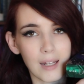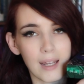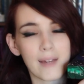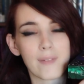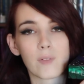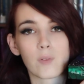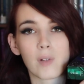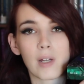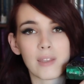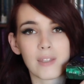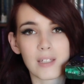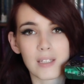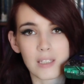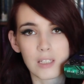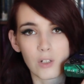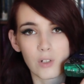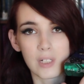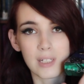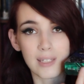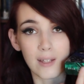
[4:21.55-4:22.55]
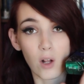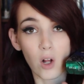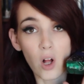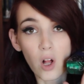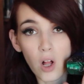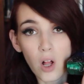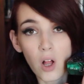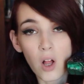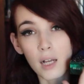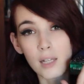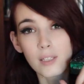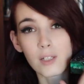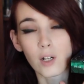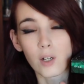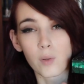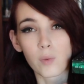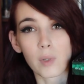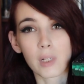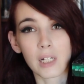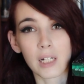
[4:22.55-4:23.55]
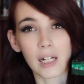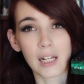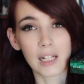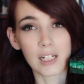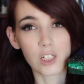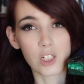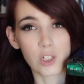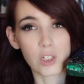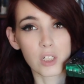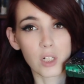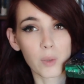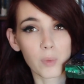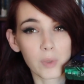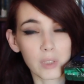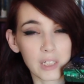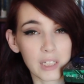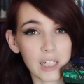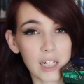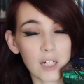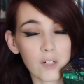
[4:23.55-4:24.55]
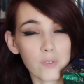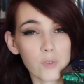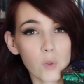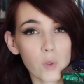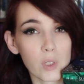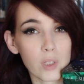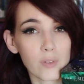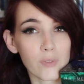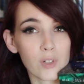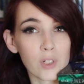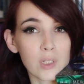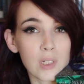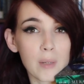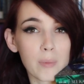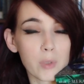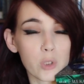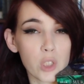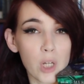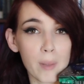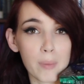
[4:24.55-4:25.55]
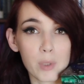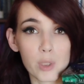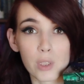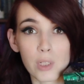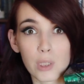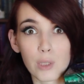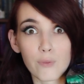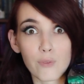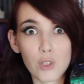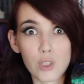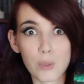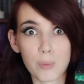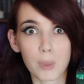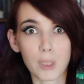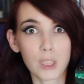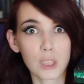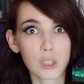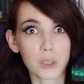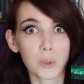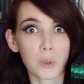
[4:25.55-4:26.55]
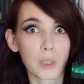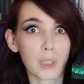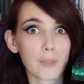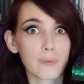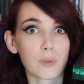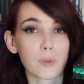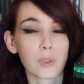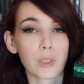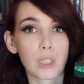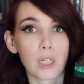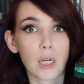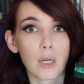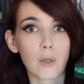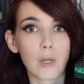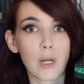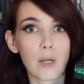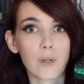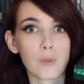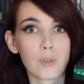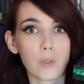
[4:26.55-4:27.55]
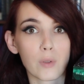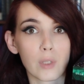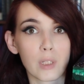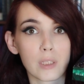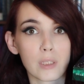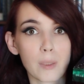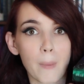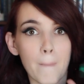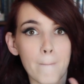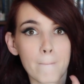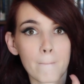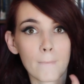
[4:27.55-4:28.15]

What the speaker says: I haven't read this series at all. I started reading it and just didn't really care for the first couple chapters of the first book, so I never really got around to it.